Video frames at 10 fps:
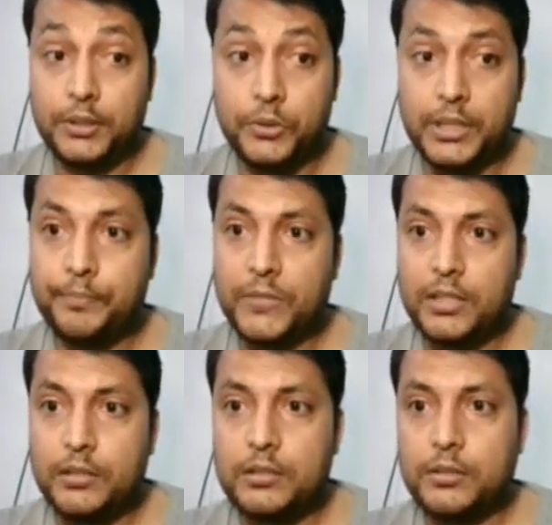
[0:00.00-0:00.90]
Okay,
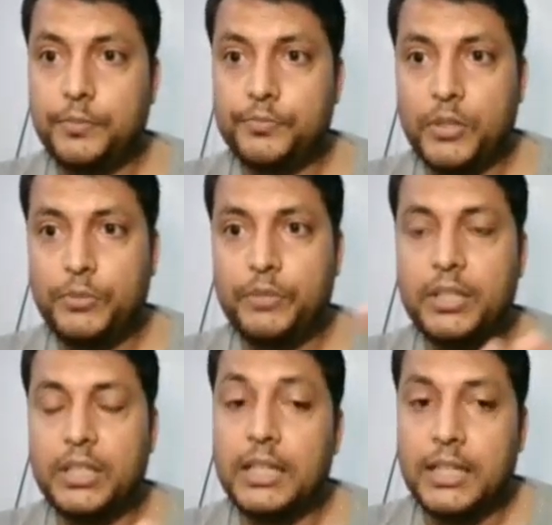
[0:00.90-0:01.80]
so we will
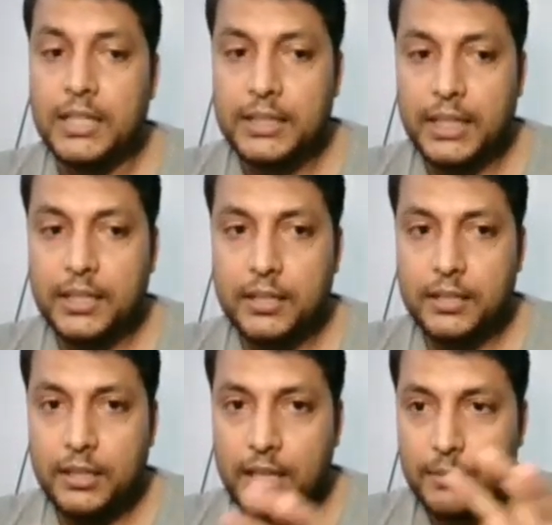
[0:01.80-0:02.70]
take an
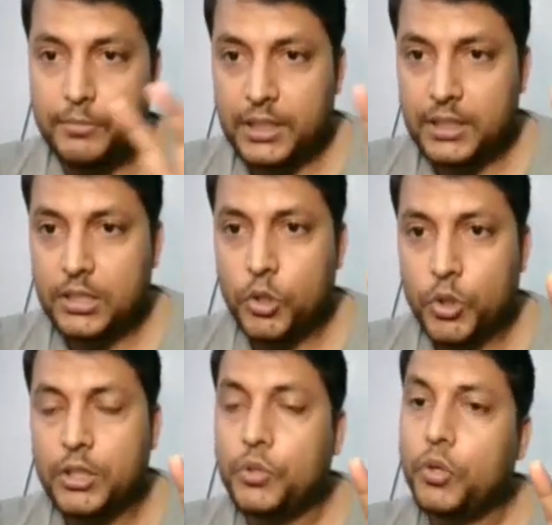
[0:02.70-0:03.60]
elaborate
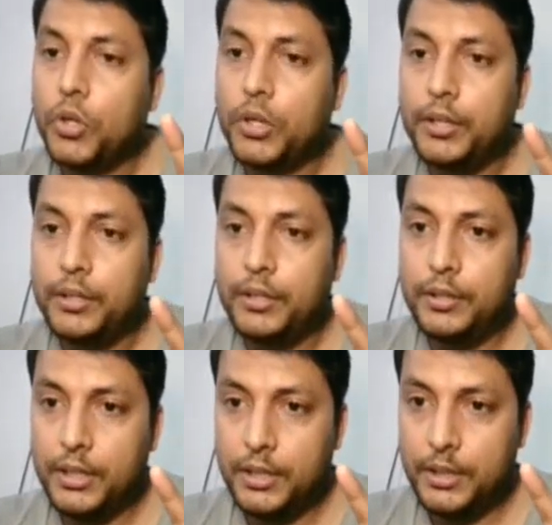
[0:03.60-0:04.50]
look on
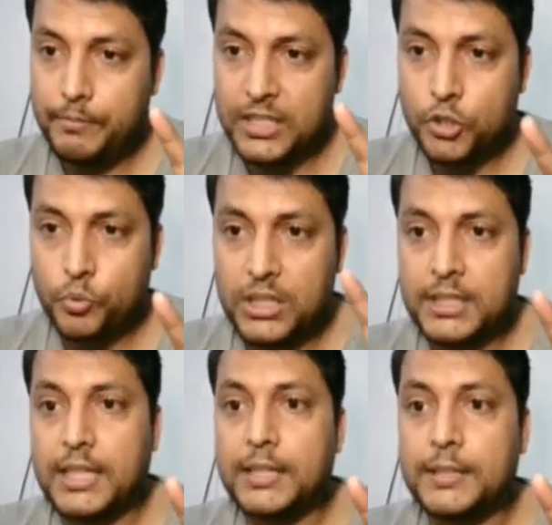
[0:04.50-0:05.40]
the menstrual
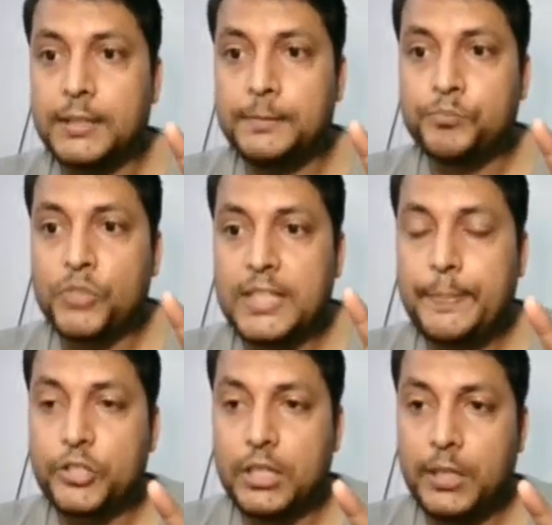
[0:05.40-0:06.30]
cycle,
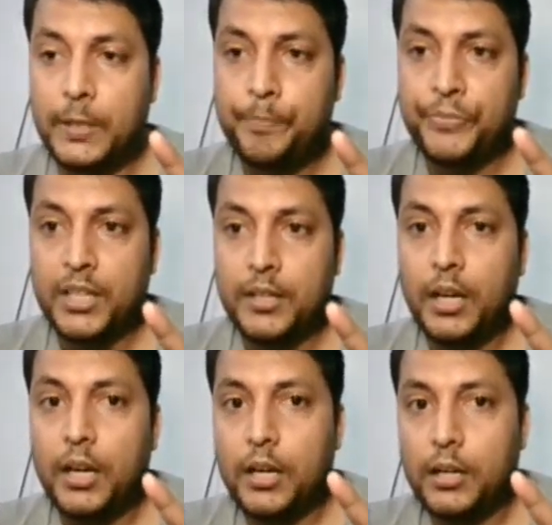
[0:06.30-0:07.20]
especially
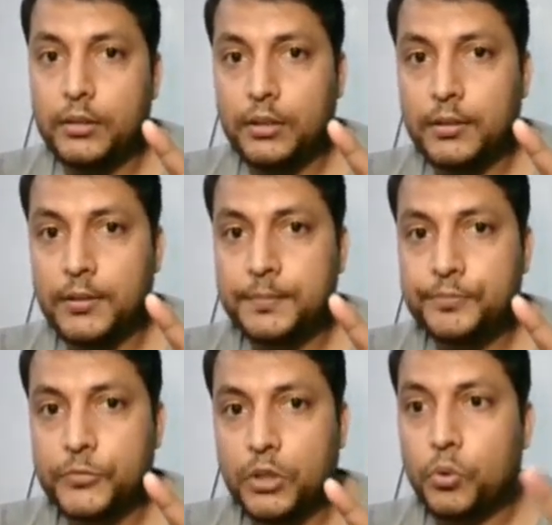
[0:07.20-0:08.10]
the
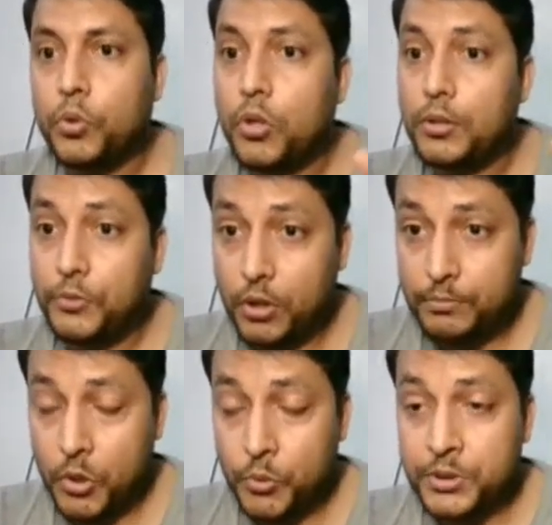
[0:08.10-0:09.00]
role of
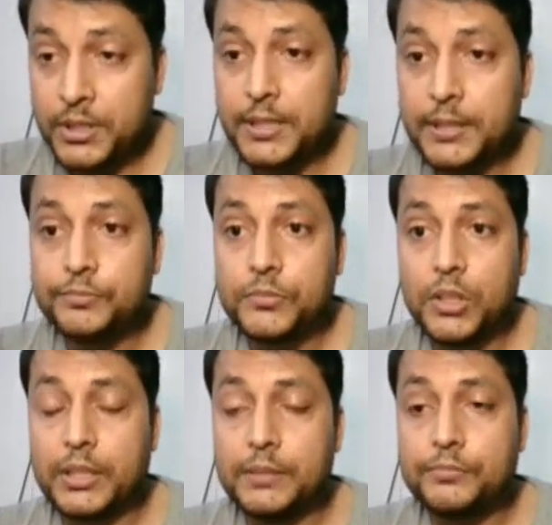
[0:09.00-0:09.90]
hormones,
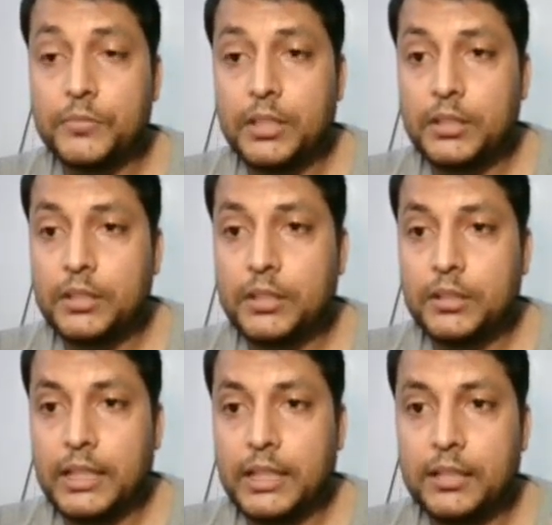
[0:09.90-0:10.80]
okay,
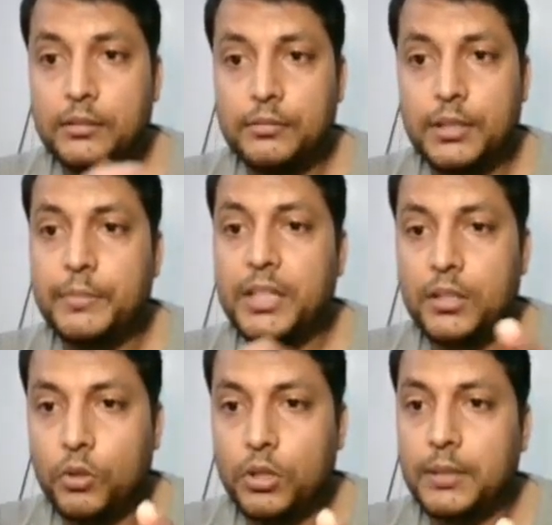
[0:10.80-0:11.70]
and remaining
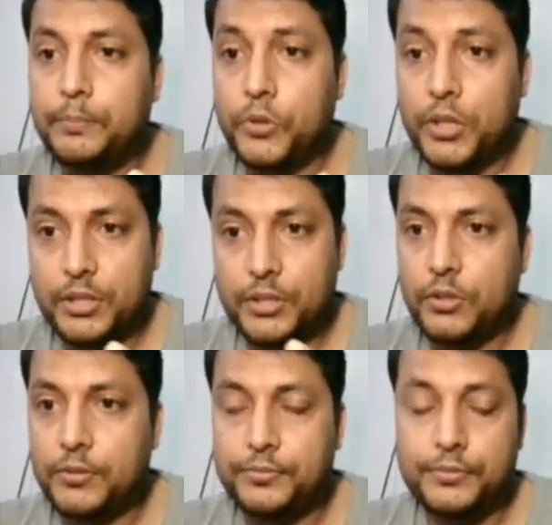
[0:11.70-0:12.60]
all the processes
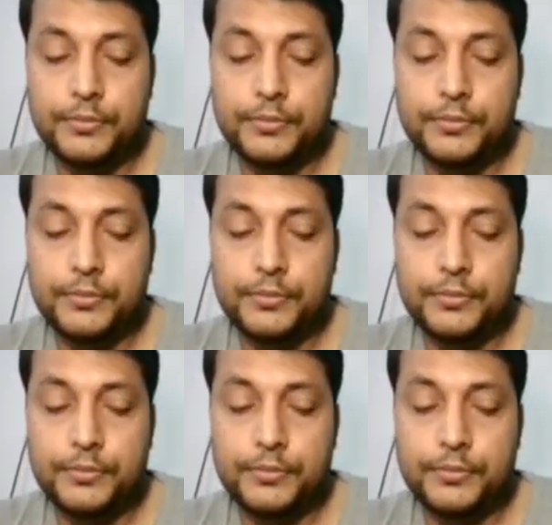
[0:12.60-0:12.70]
of